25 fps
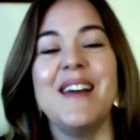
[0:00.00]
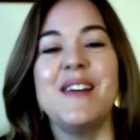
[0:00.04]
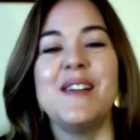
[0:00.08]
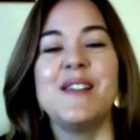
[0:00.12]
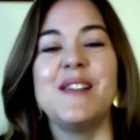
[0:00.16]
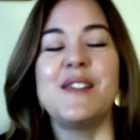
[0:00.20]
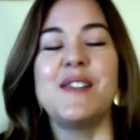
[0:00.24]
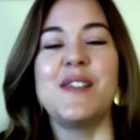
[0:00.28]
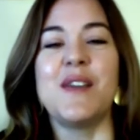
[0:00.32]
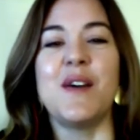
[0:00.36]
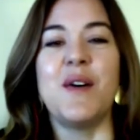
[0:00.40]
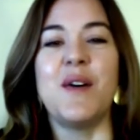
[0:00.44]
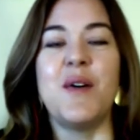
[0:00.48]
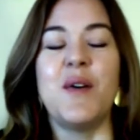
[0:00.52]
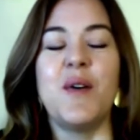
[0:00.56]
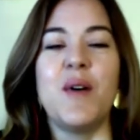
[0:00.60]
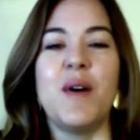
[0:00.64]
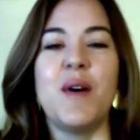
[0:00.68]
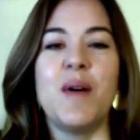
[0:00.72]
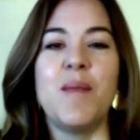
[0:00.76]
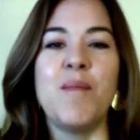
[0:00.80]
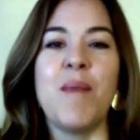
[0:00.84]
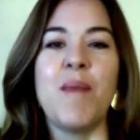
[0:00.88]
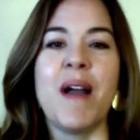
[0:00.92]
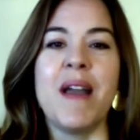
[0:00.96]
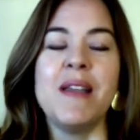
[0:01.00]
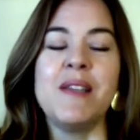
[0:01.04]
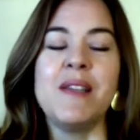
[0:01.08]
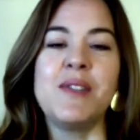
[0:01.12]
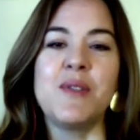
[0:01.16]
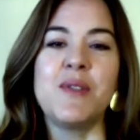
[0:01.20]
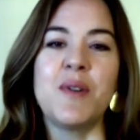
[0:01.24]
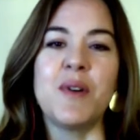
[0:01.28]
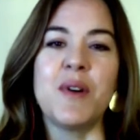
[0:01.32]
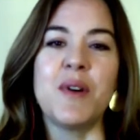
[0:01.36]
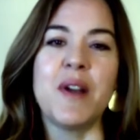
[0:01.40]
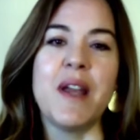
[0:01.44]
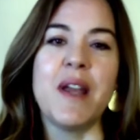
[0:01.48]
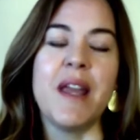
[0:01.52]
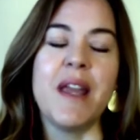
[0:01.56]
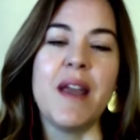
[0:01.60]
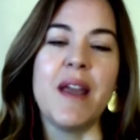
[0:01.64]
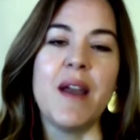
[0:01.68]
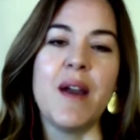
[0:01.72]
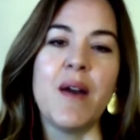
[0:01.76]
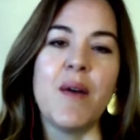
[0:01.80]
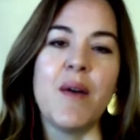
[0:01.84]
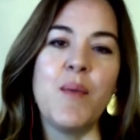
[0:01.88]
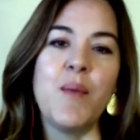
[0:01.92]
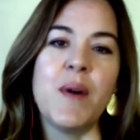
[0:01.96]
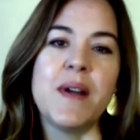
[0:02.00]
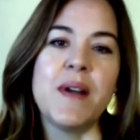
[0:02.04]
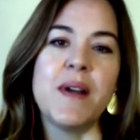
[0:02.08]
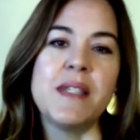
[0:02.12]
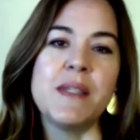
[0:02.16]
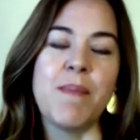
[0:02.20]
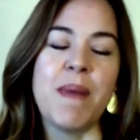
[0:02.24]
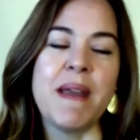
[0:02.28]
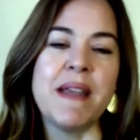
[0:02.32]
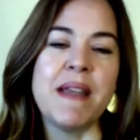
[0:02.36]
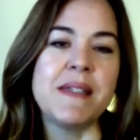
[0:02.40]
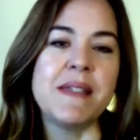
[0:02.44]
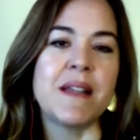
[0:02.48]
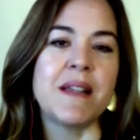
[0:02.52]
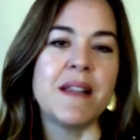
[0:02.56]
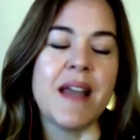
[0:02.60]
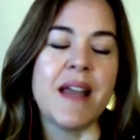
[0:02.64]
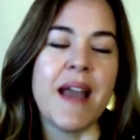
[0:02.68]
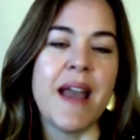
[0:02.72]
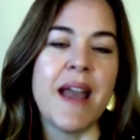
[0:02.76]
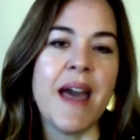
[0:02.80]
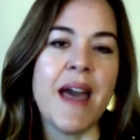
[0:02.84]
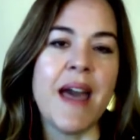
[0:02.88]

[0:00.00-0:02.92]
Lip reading: So my story was basically I